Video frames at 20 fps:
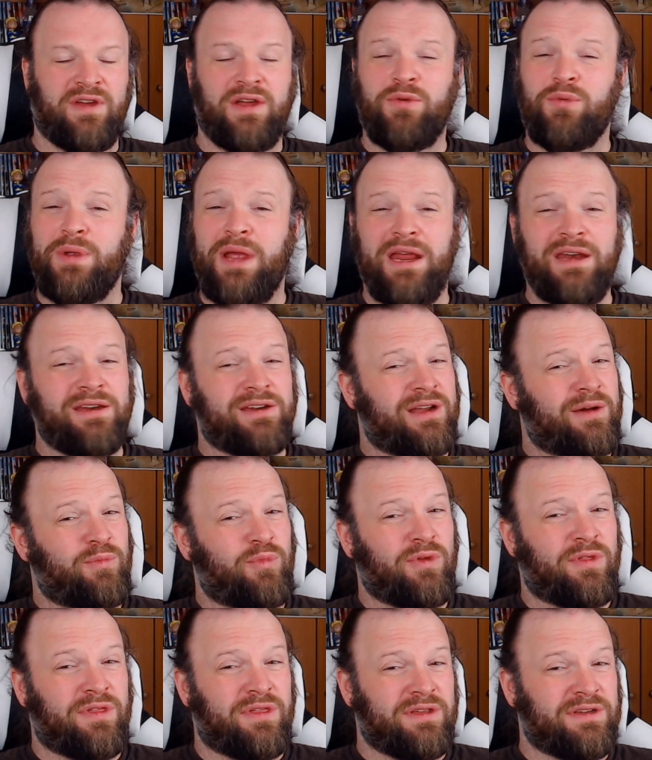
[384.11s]
And we ended up
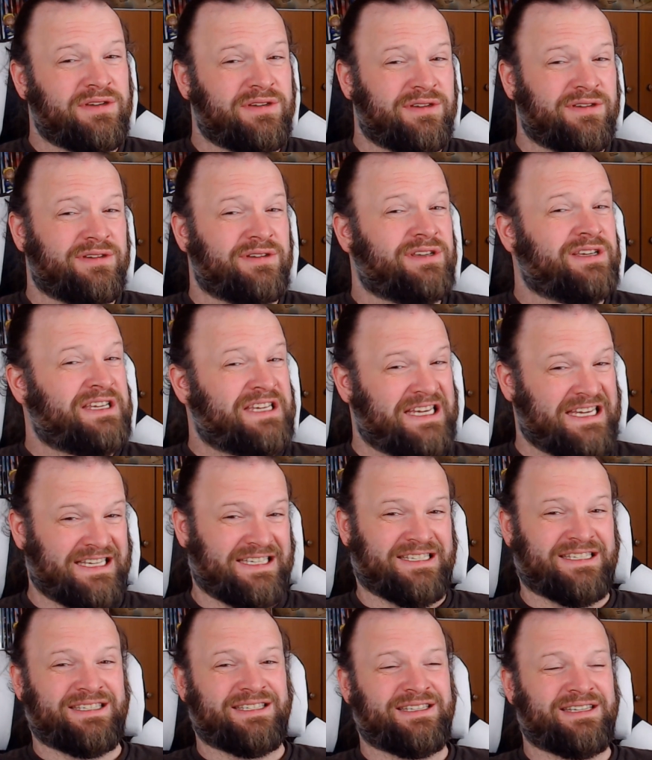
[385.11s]
with a
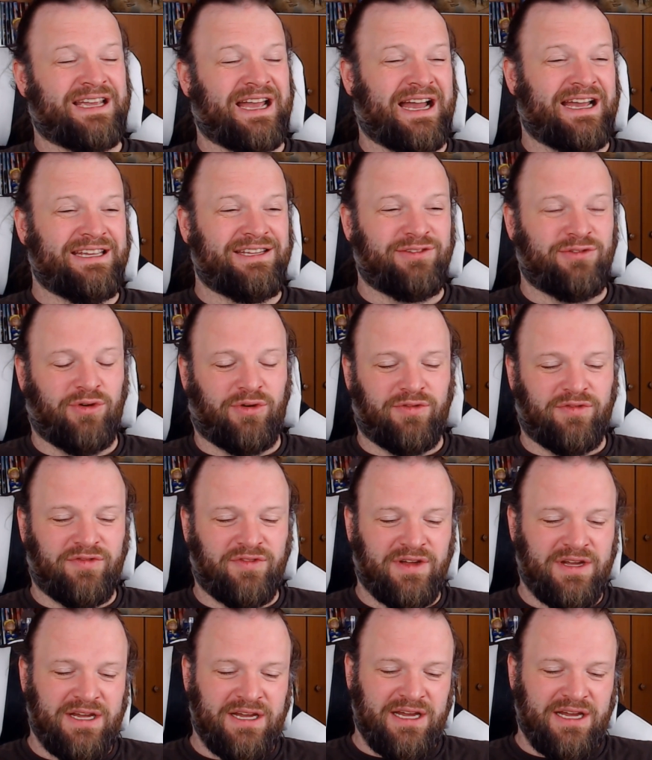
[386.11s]
kiss, kind of.